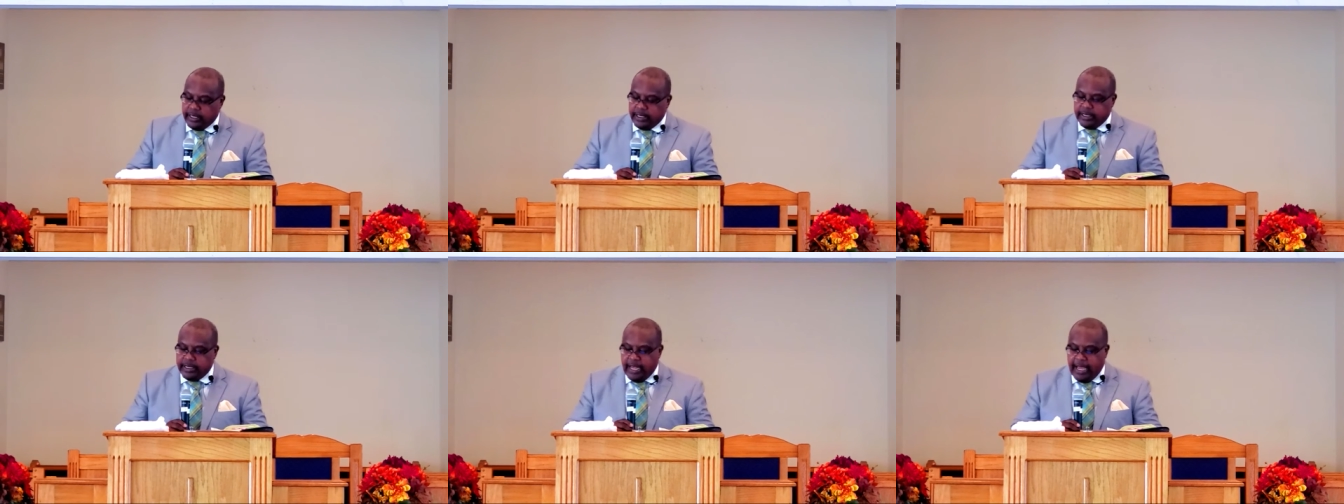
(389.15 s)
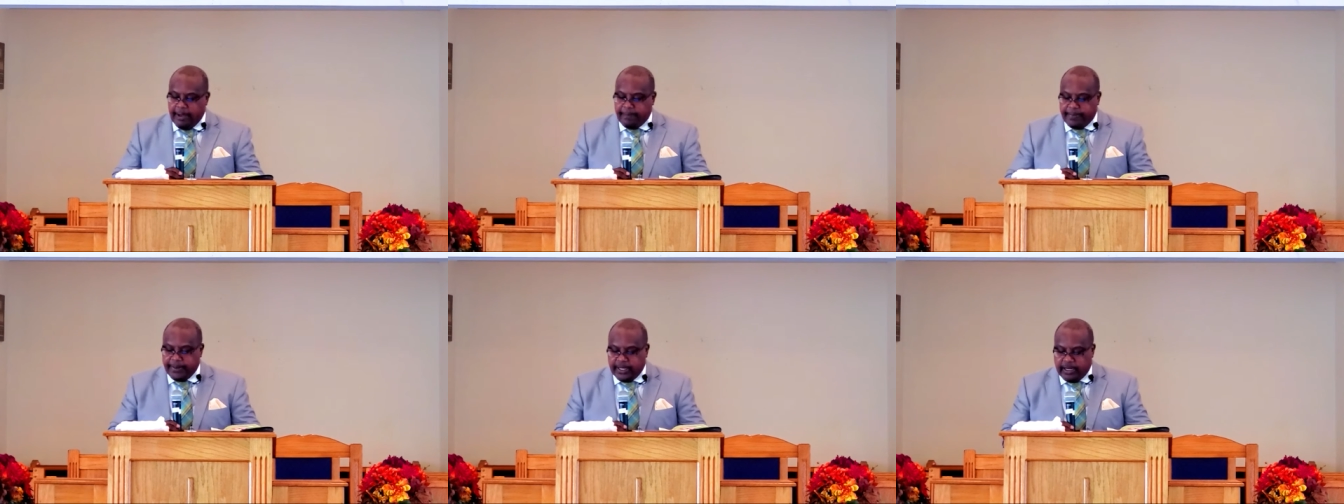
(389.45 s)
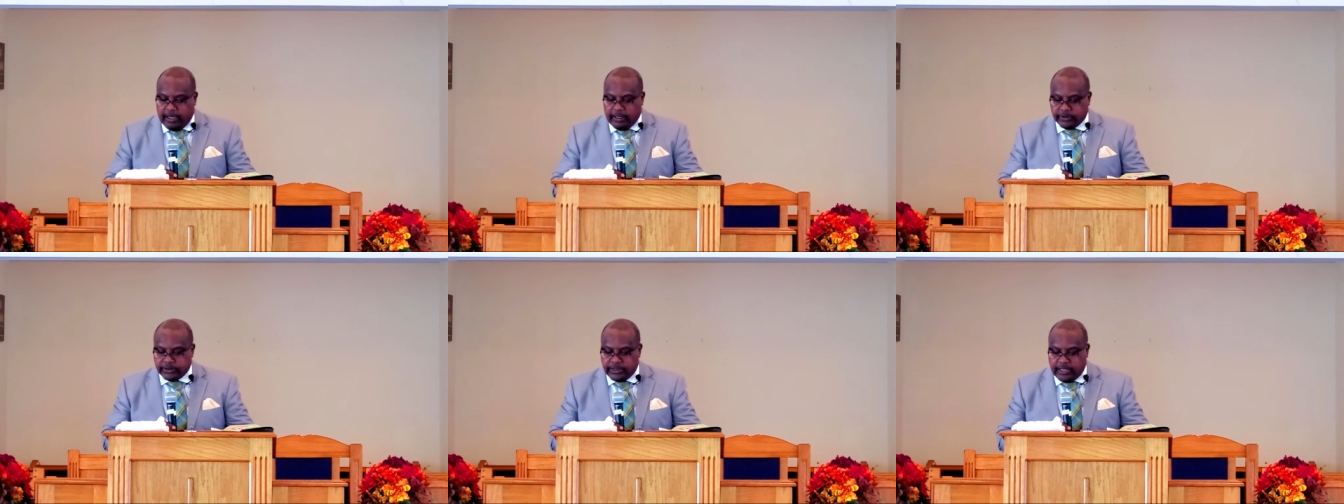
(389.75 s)
not
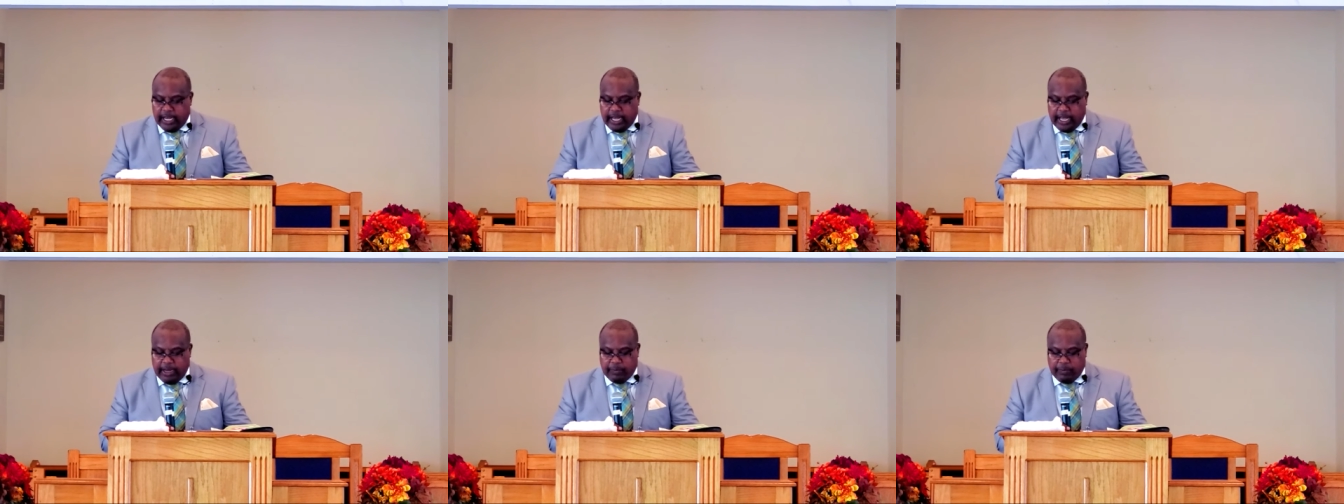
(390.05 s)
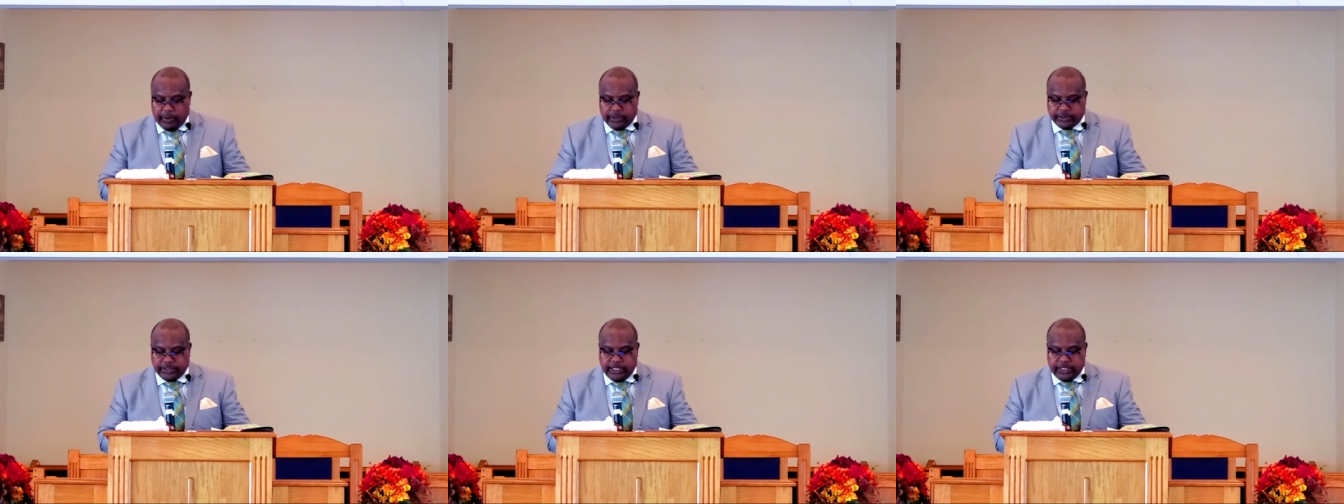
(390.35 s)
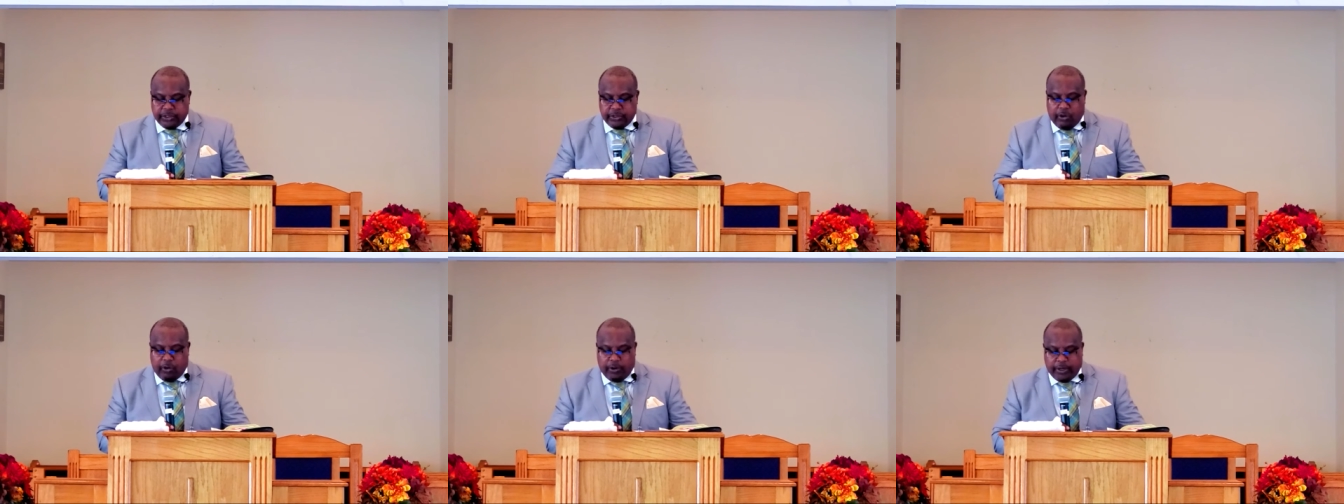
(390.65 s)
because God was
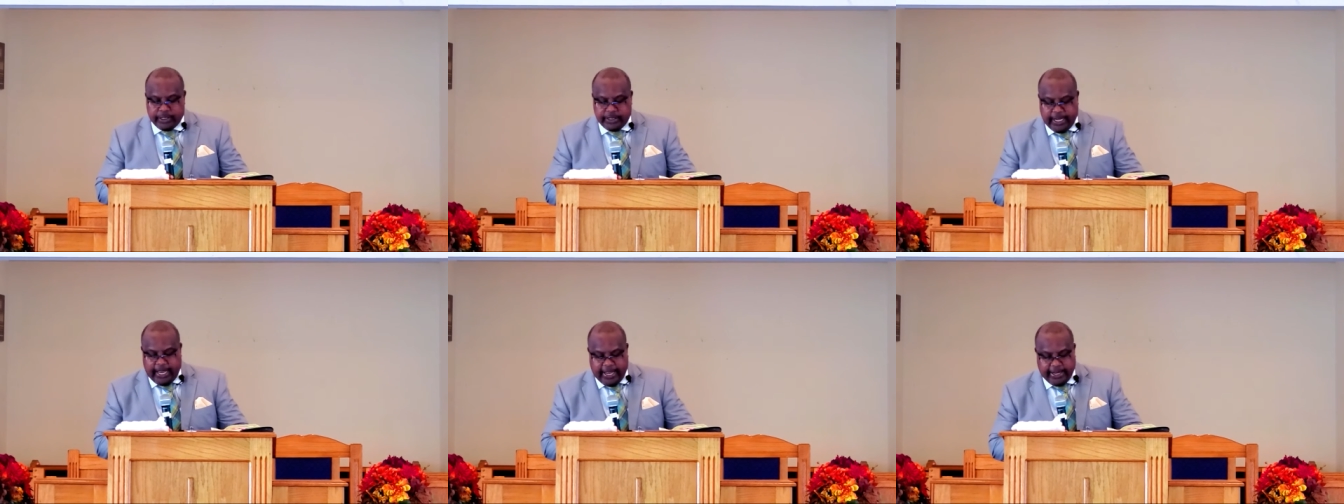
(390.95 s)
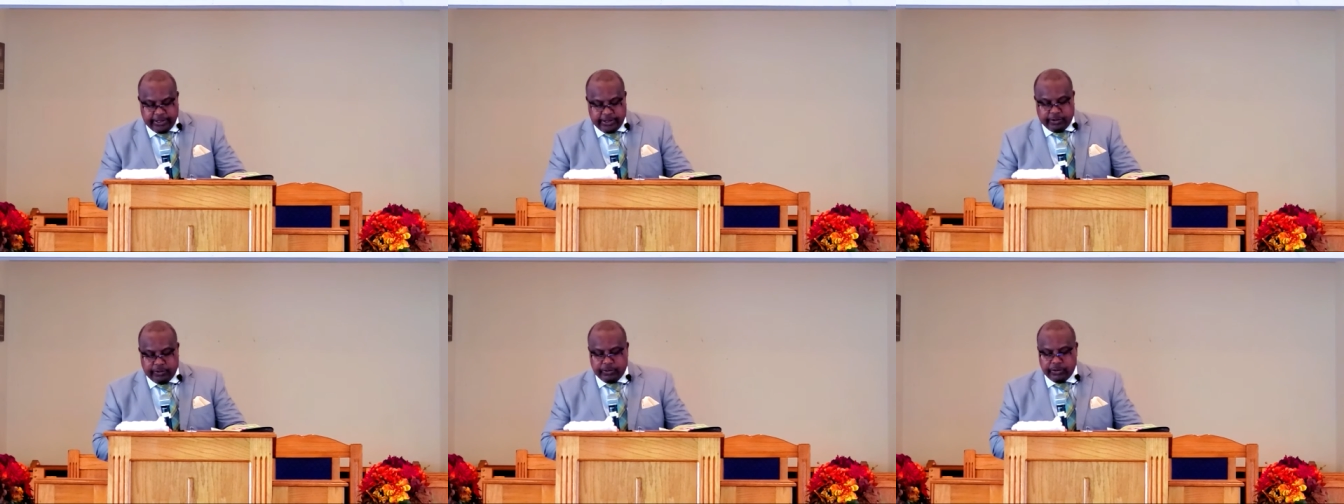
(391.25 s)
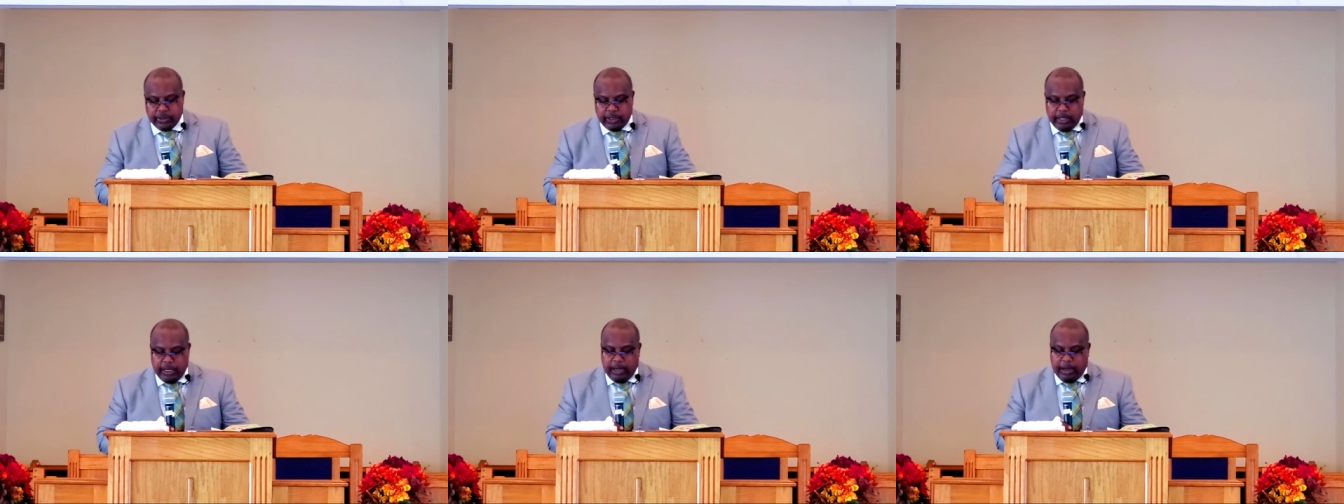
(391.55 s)
ignoring
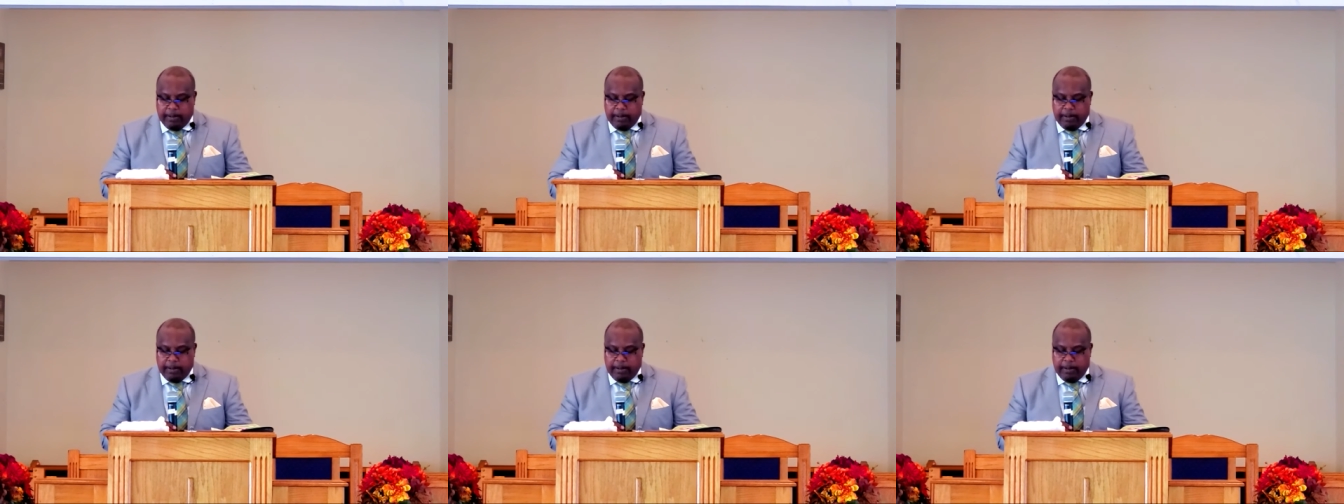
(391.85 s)
Daniel,